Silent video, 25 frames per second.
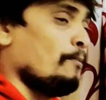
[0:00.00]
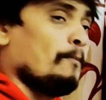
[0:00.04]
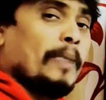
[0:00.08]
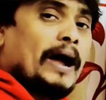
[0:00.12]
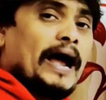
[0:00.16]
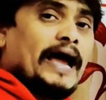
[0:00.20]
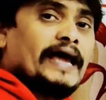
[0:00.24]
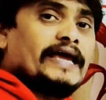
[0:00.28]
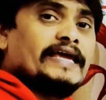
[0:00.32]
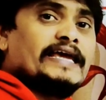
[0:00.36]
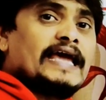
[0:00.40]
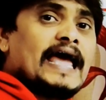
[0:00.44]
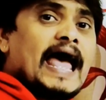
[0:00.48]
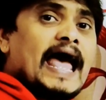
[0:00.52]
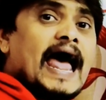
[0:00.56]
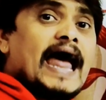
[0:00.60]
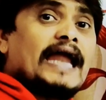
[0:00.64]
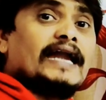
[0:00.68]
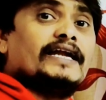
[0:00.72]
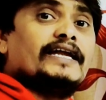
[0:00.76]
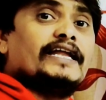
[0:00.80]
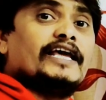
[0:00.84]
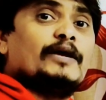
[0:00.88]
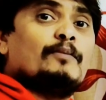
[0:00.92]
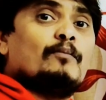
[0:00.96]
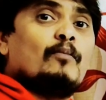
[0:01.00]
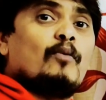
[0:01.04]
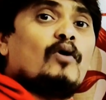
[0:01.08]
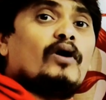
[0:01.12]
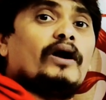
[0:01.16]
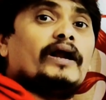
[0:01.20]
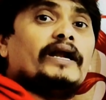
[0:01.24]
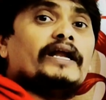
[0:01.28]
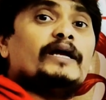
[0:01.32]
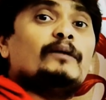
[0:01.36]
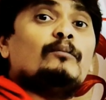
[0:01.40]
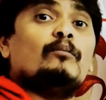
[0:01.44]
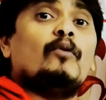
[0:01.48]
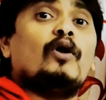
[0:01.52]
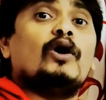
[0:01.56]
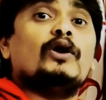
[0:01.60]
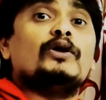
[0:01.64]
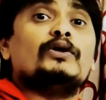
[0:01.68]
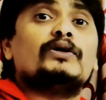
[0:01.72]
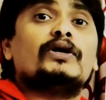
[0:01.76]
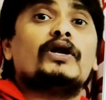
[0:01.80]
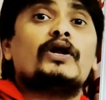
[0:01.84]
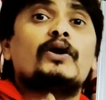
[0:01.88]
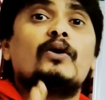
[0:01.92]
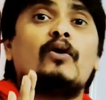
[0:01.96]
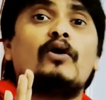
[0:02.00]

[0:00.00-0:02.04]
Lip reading: pi anti-bonding molecular